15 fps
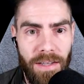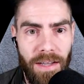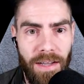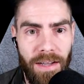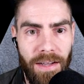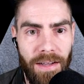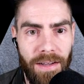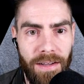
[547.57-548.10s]

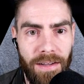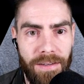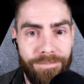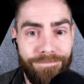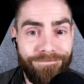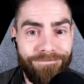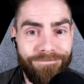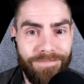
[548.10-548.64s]
Yeah. Uh,
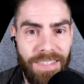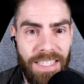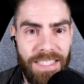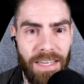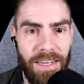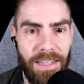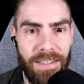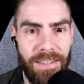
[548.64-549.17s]
that's
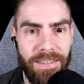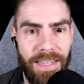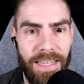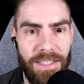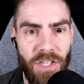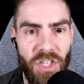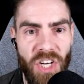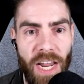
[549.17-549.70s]
kind of
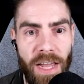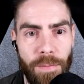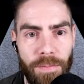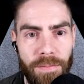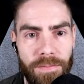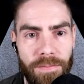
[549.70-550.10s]
that's a shame.